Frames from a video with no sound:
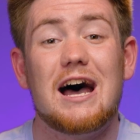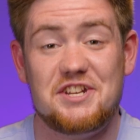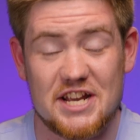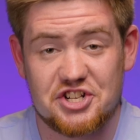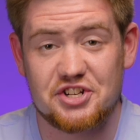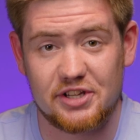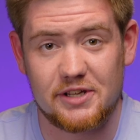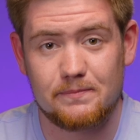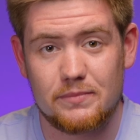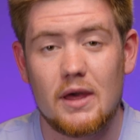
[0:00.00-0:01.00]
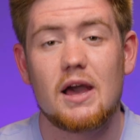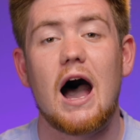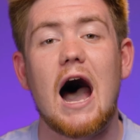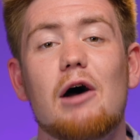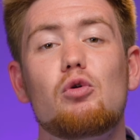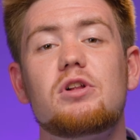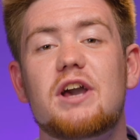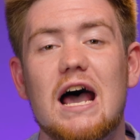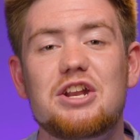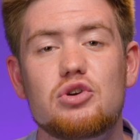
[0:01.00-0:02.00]
Additionally, I will
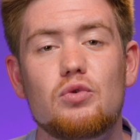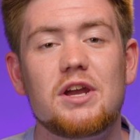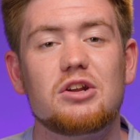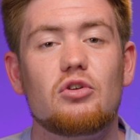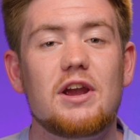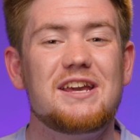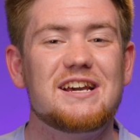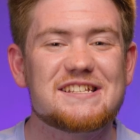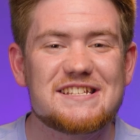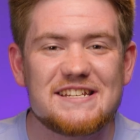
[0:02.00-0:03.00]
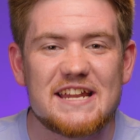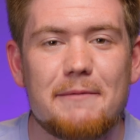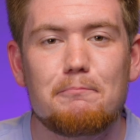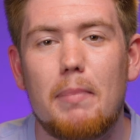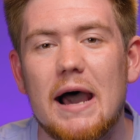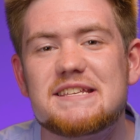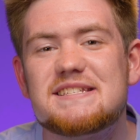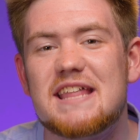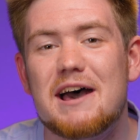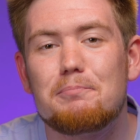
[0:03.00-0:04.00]
guide you in creating a
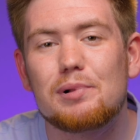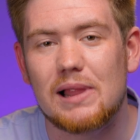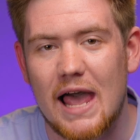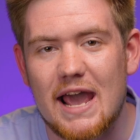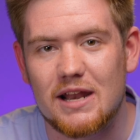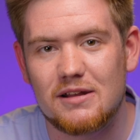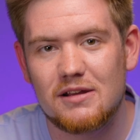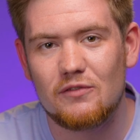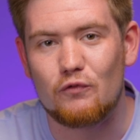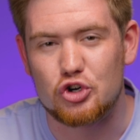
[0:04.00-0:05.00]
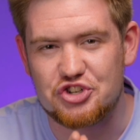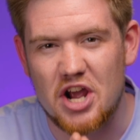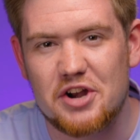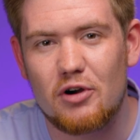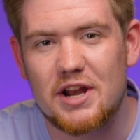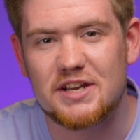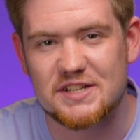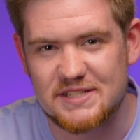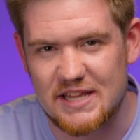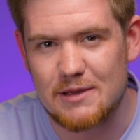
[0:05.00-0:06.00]
step-by-step plan for generating a
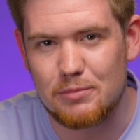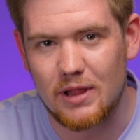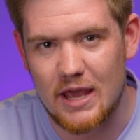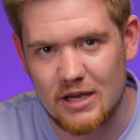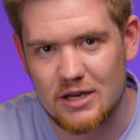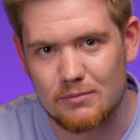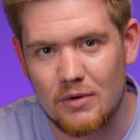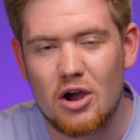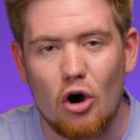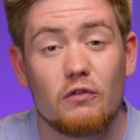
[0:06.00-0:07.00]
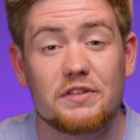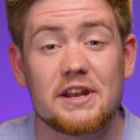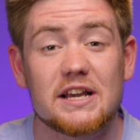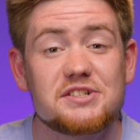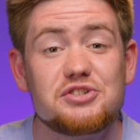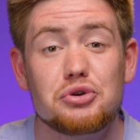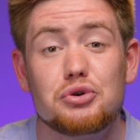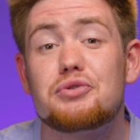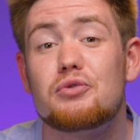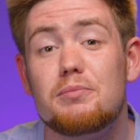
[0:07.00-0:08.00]
stable income over the next 2
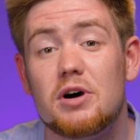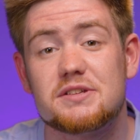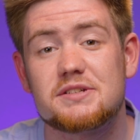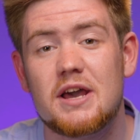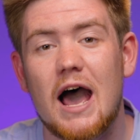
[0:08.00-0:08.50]
to 3 months,